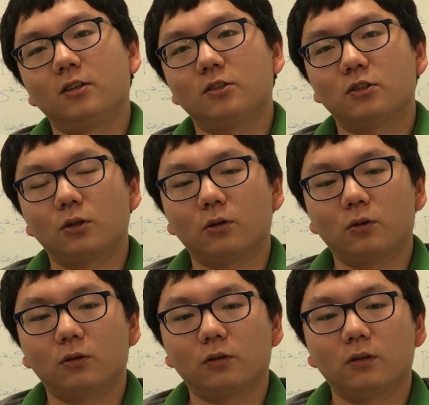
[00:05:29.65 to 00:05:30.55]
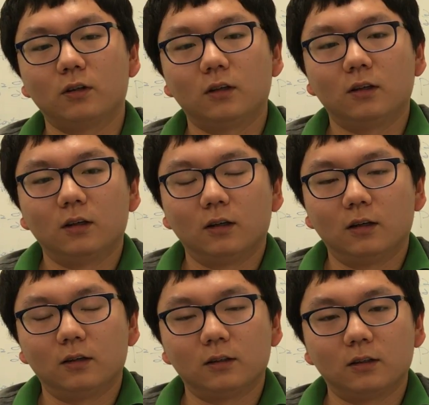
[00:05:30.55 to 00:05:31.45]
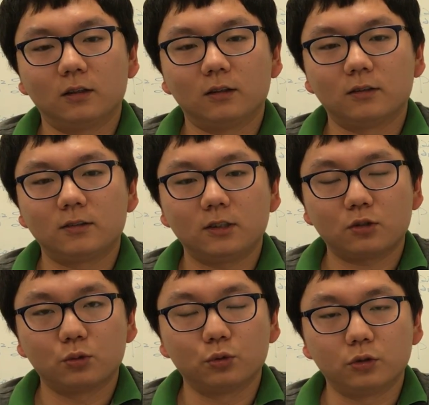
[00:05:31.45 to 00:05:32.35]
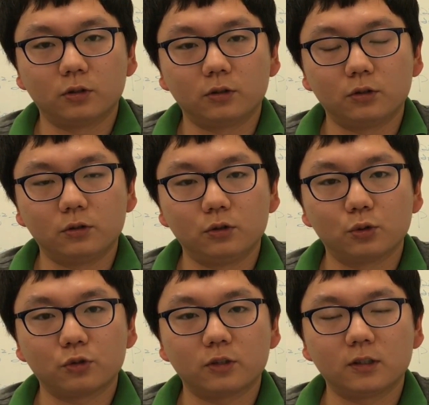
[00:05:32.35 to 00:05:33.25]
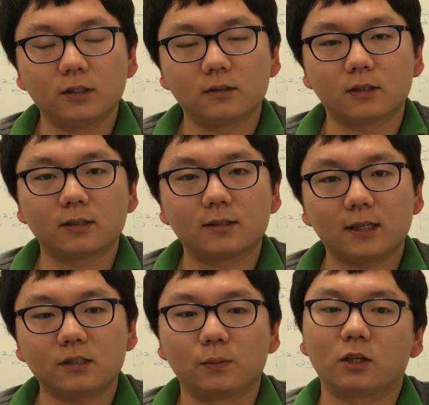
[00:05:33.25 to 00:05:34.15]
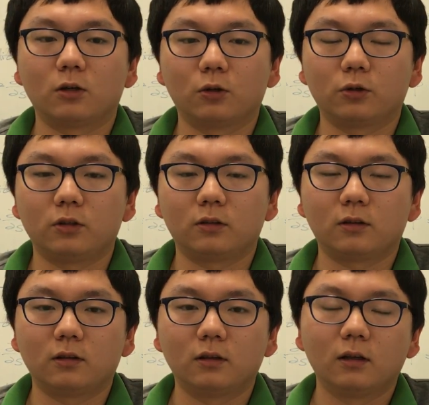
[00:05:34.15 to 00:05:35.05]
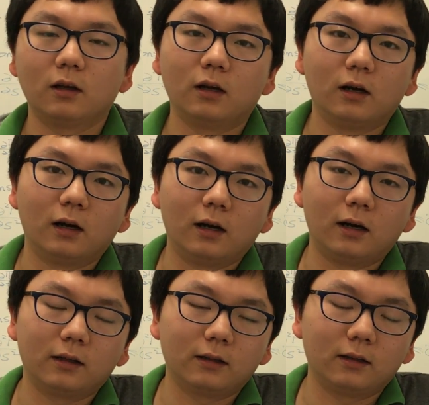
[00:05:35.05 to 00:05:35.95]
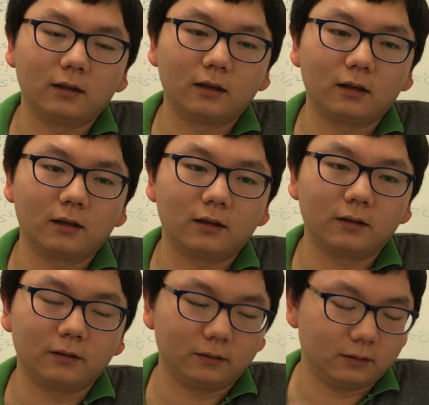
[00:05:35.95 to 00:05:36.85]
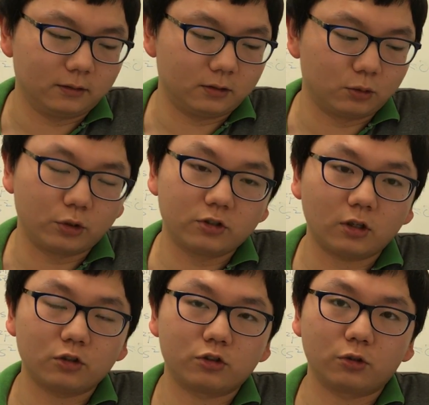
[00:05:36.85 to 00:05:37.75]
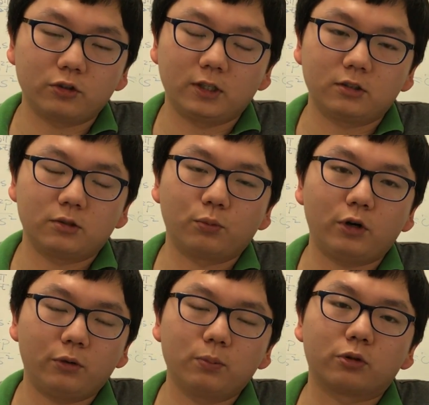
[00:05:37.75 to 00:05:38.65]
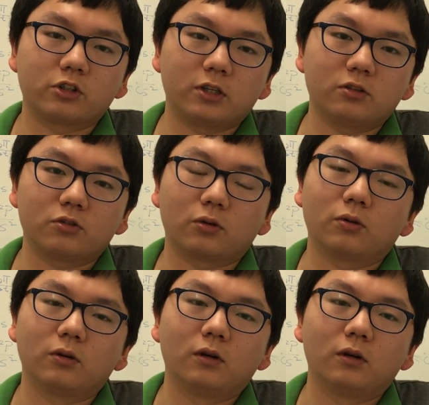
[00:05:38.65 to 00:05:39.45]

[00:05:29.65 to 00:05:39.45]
So this could use in the seismic loading, and the result shows it's very potential.